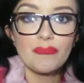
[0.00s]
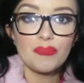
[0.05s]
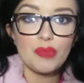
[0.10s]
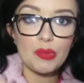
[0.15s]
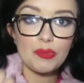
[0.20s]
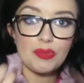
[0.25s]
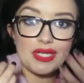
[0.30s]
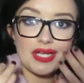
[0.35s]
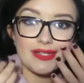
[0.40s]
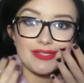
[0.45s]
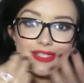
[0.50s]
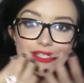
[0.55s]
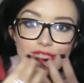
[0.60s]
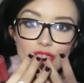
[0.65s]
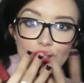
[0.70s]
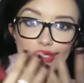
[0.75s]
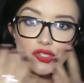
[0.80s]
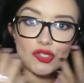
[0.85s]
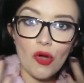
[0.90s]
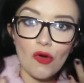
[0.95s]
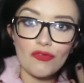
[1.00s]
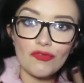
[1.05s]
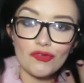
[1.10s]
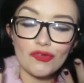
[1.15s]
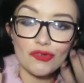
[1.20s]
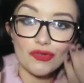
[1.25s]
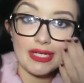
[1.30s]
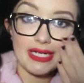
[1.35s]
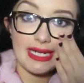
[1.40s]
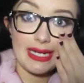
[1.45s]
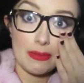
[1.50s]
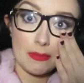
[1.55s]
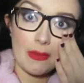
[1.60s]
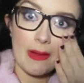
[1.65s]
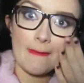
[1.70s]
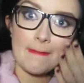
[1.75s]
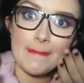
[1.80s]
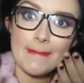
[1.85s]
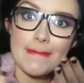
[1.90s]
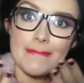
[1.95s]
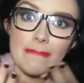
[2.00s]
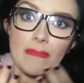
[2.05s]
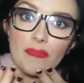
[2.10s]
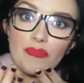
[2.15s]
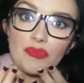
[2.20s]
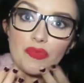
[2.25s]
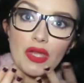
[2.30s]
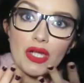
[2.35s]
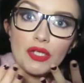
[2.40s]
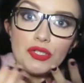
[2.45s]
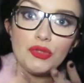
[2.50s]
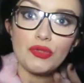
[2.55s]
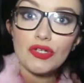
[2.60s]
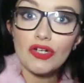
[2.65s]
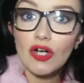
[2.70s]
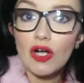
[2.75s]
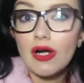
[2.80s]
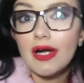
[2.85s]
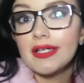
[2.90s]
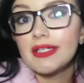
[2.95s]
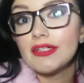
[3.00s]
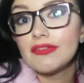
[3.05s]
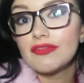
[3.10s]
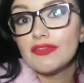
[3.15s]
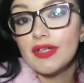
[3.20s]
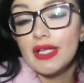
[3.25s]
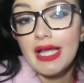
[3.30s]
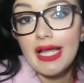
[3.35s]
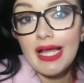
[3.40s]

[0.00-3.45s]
but because it's a soft cream, you can kind of,